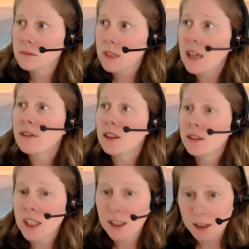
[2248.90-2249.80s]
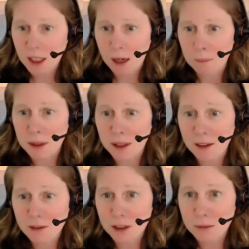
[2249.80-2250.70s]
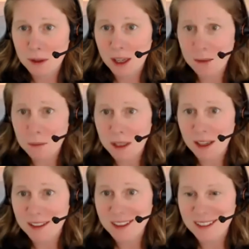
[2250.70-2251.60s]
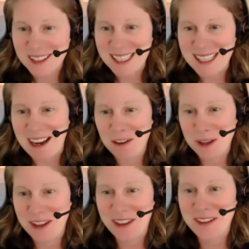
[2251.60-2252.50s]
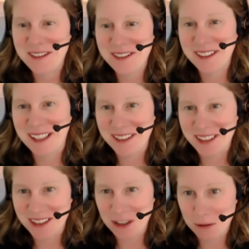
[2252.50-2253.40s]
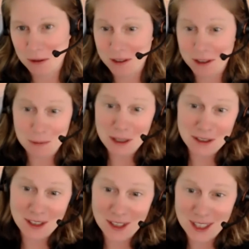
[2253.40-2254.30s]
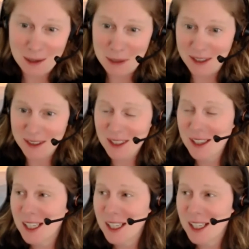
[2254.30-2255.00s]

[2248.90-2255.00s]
I've heard that a lot, but not just with SPS. I've seen that with other neurologic disorders as well, such as MS.